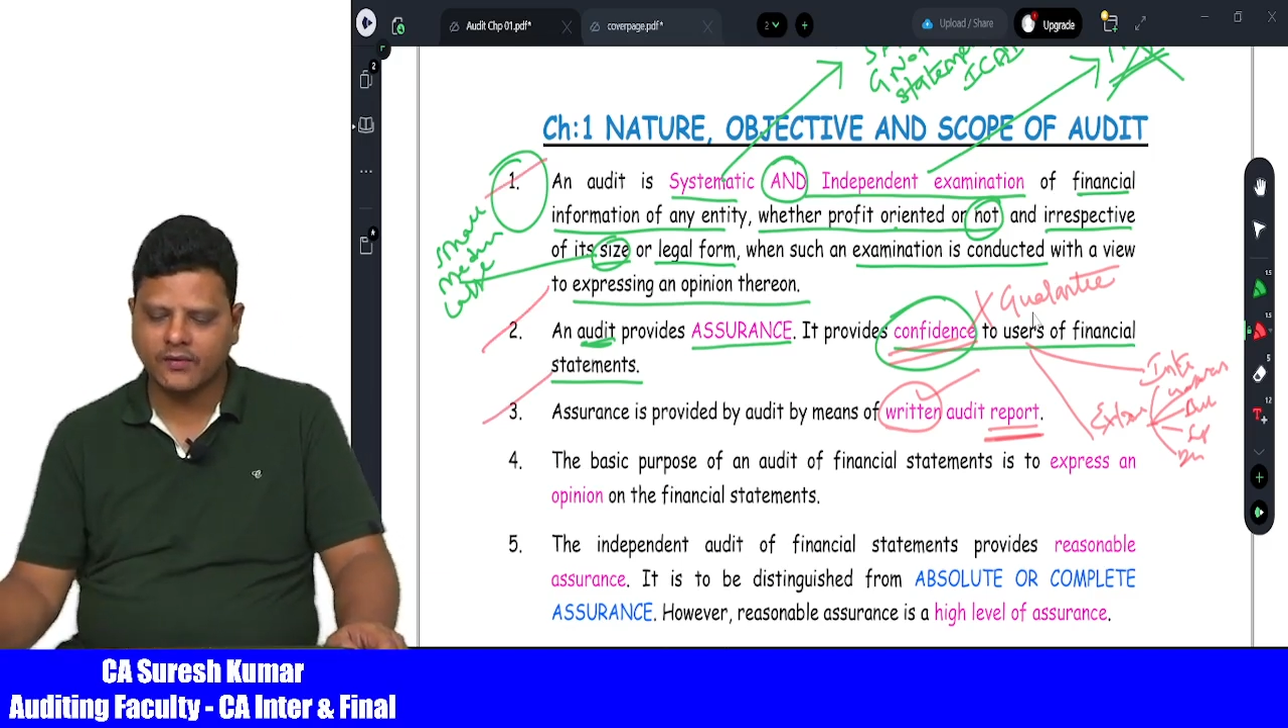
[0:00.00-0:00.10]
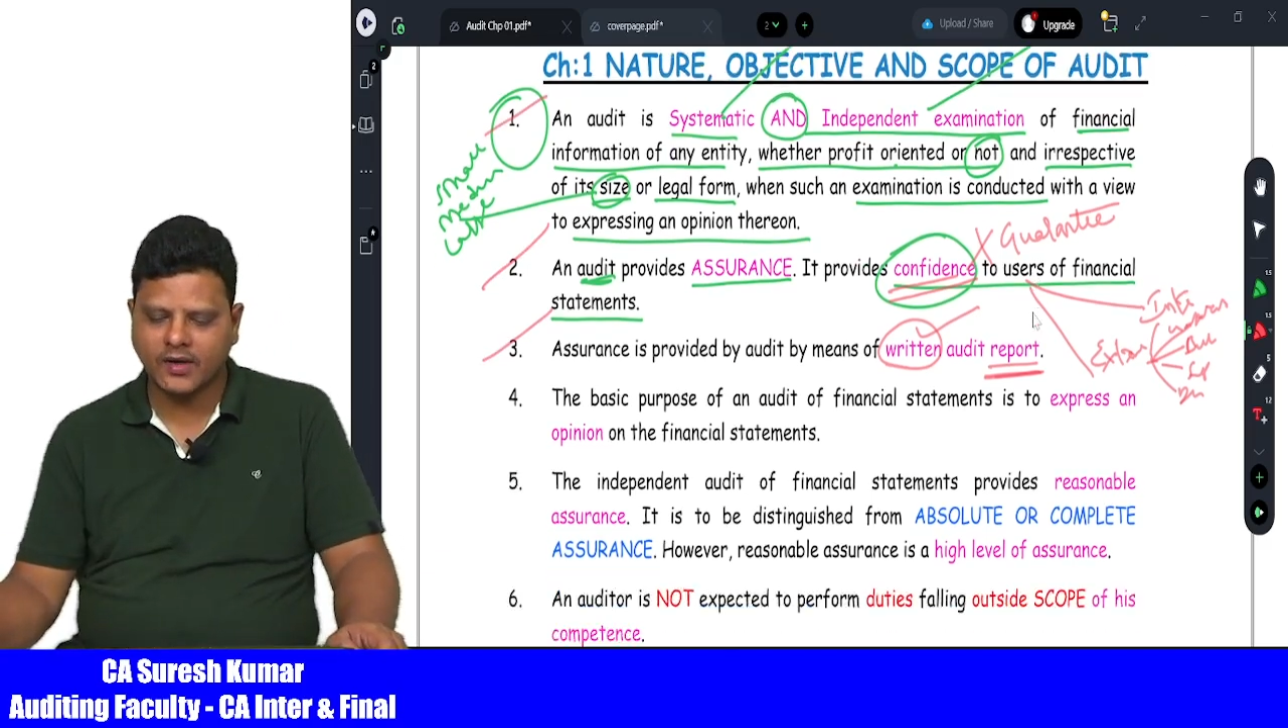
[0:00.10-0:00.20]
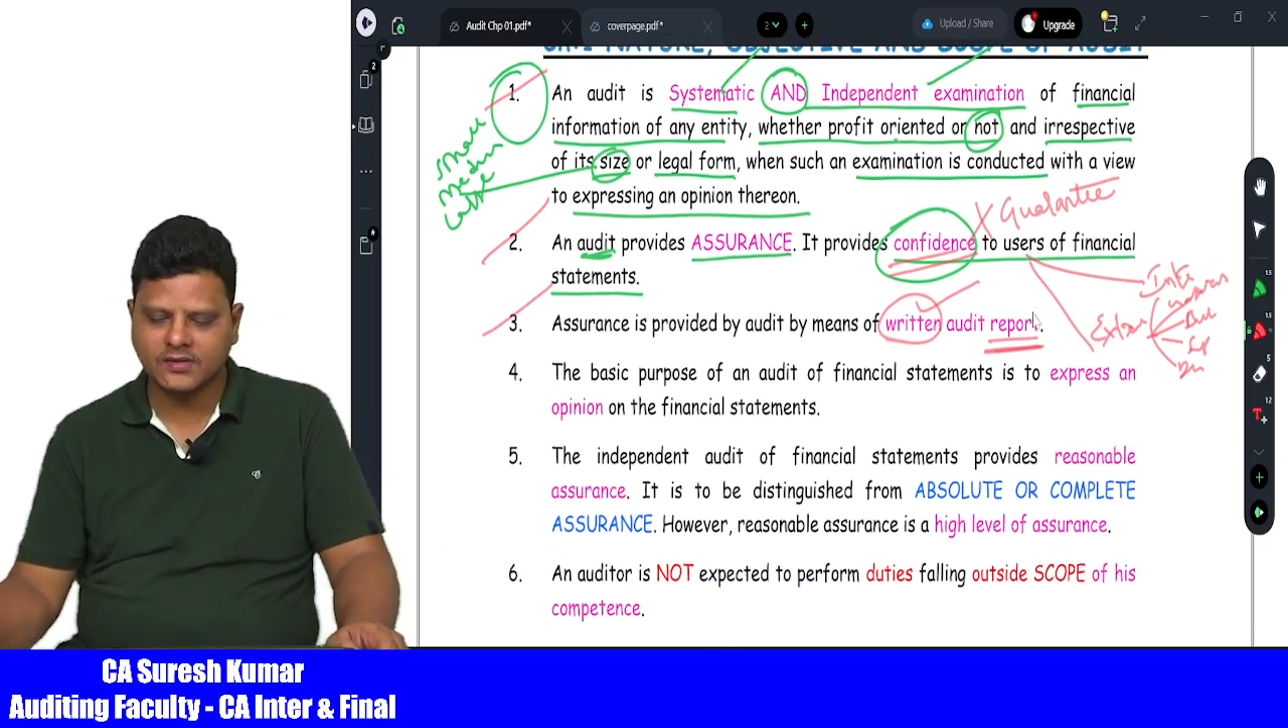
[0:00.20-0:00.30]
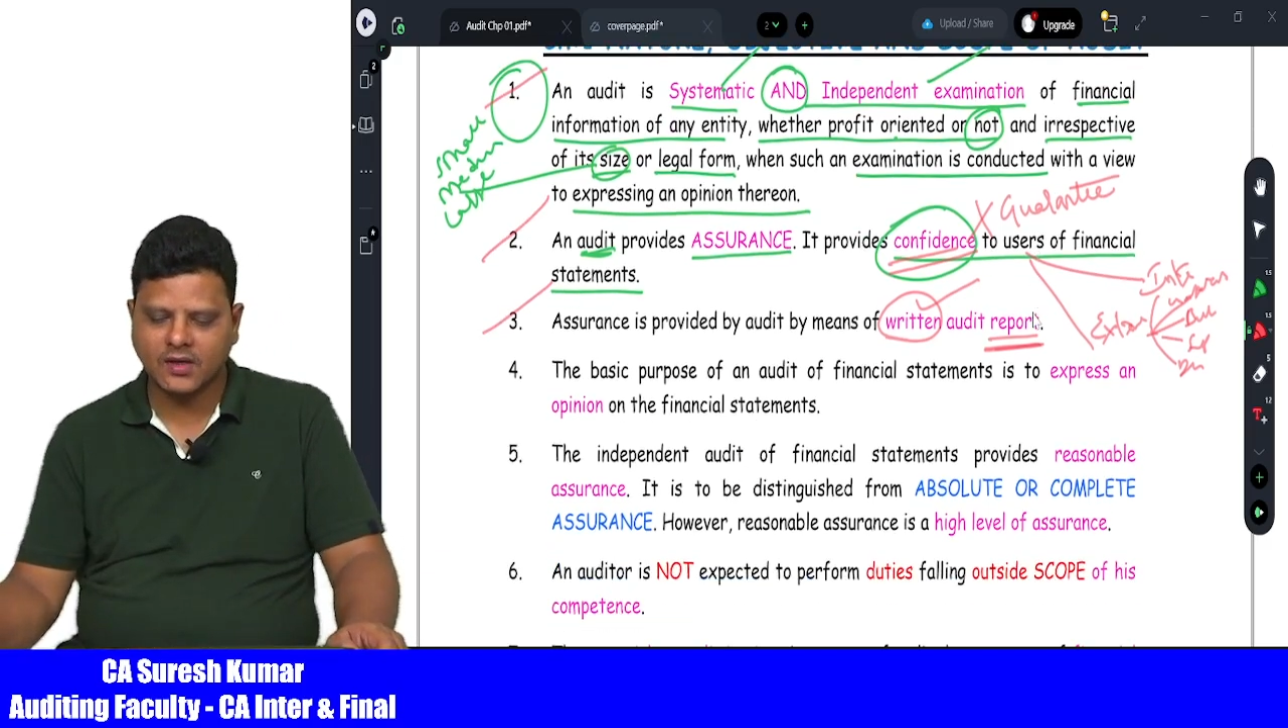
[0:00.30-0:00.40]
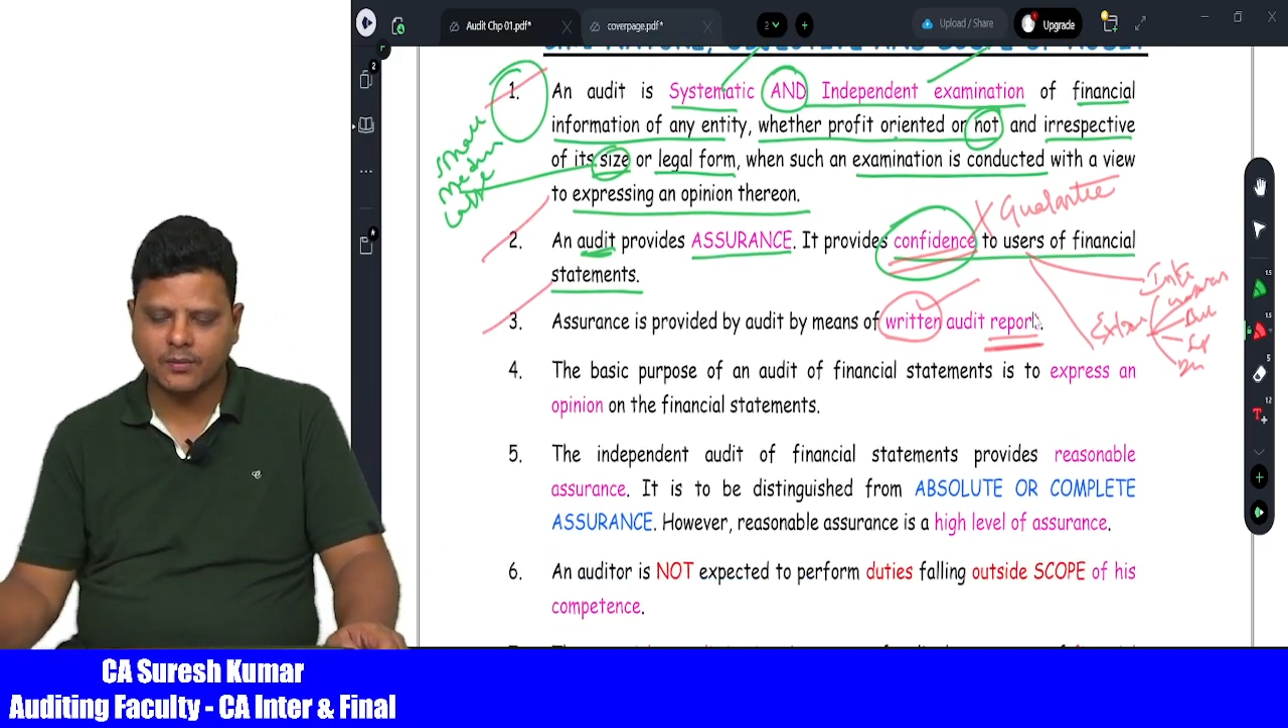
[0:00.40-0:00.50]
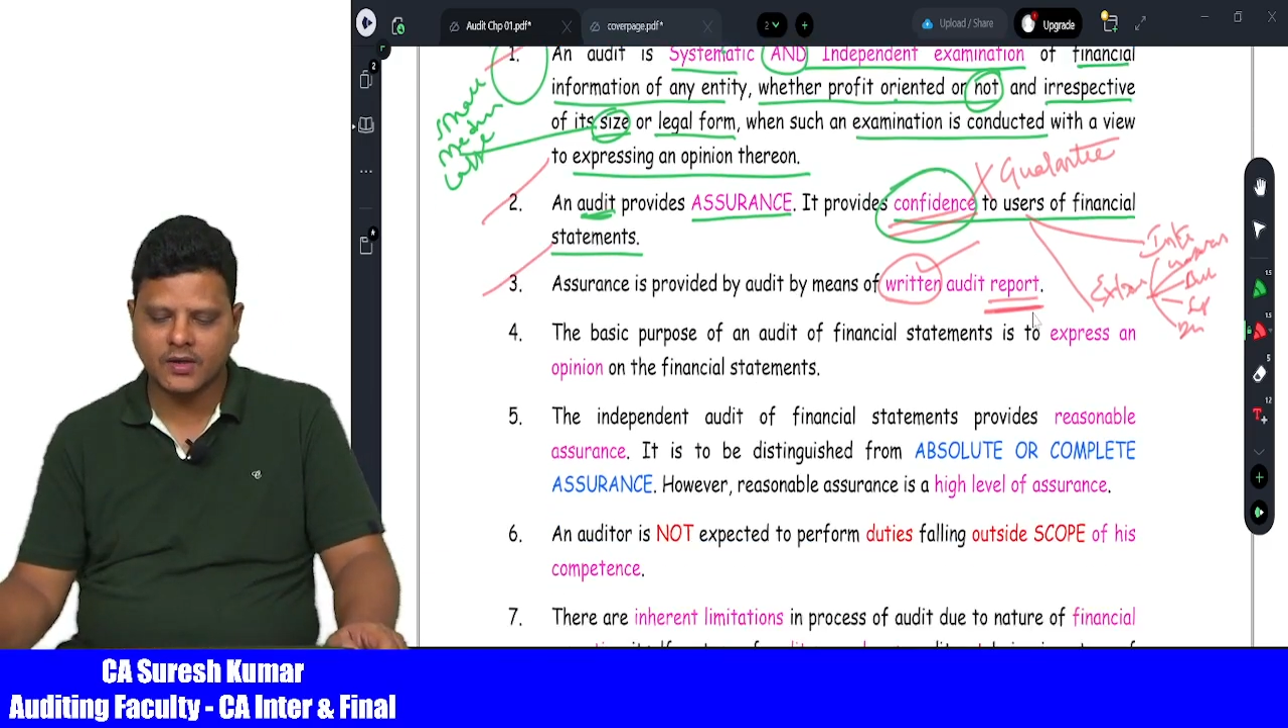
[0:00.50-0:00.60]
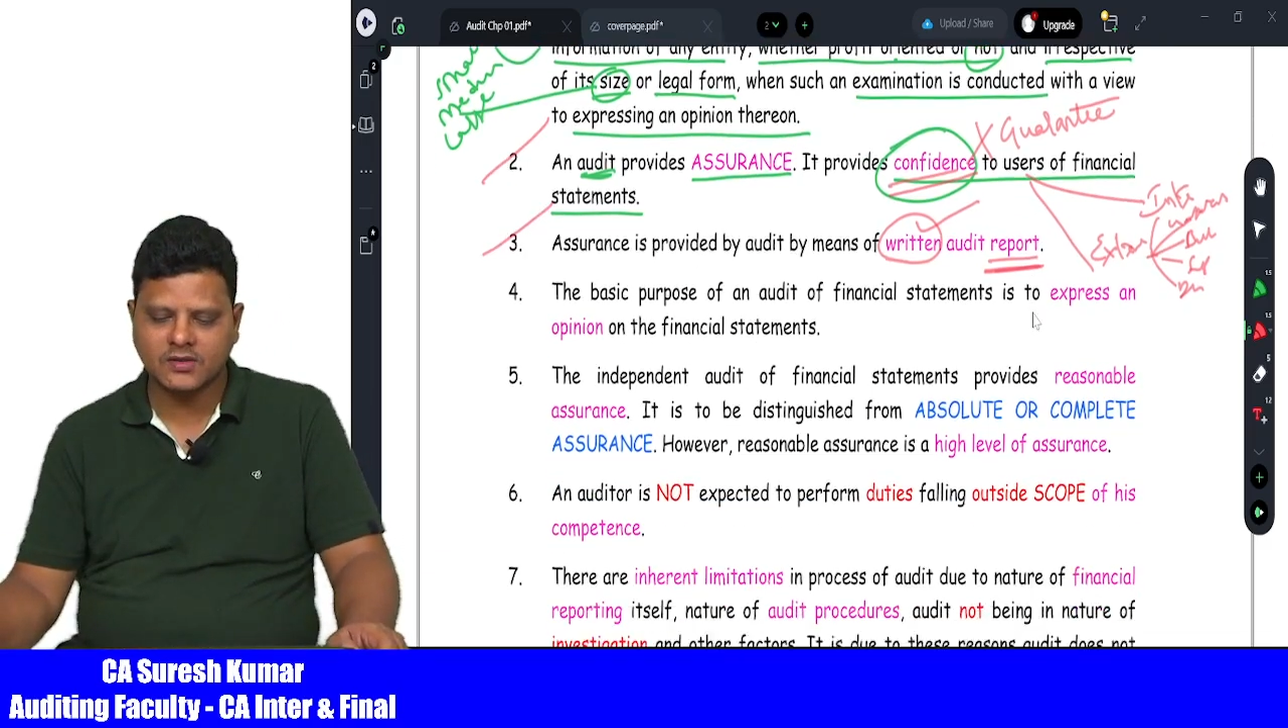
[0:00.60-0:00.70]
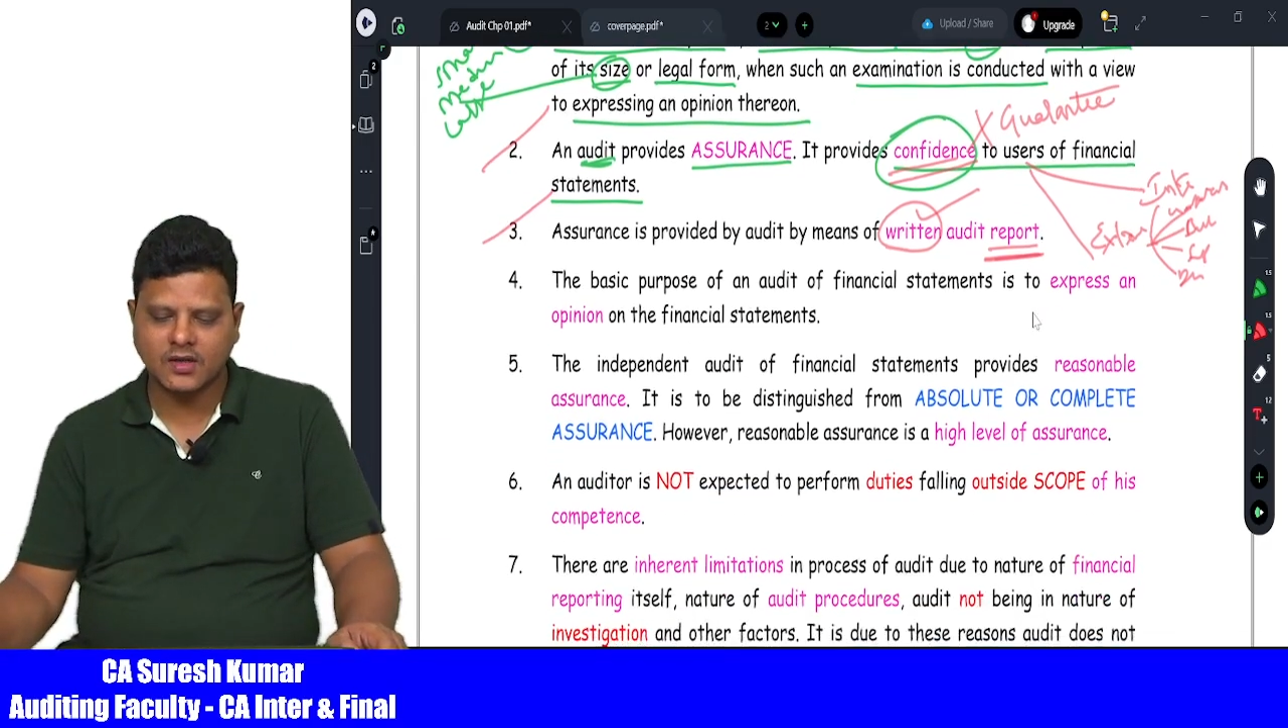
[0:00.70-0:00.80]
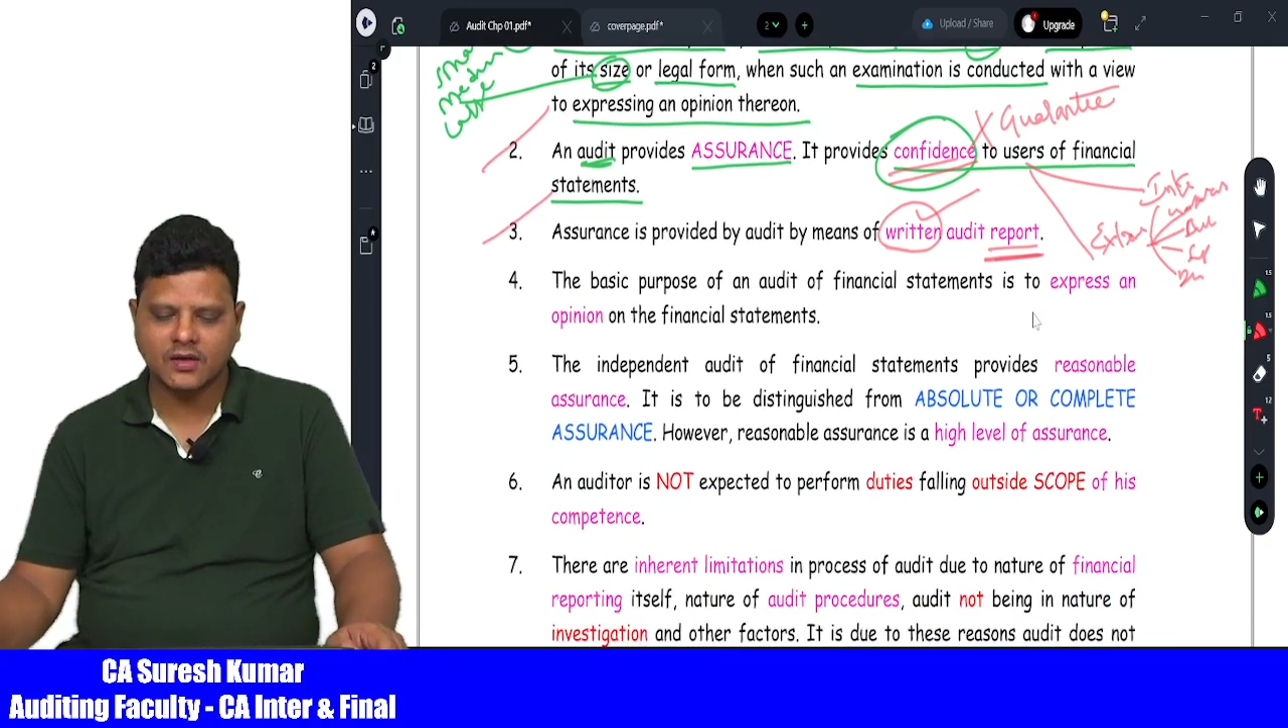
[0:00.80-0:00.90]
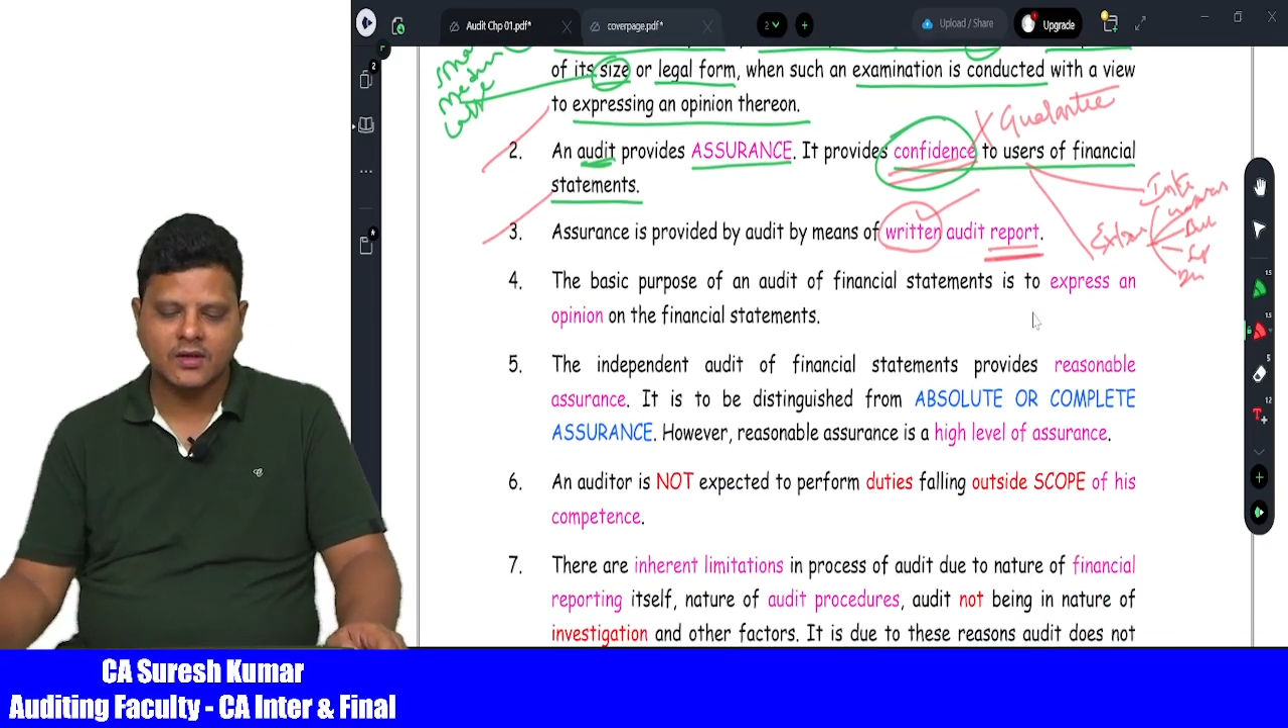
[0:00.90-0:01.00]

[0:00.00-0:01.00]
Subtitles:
examination.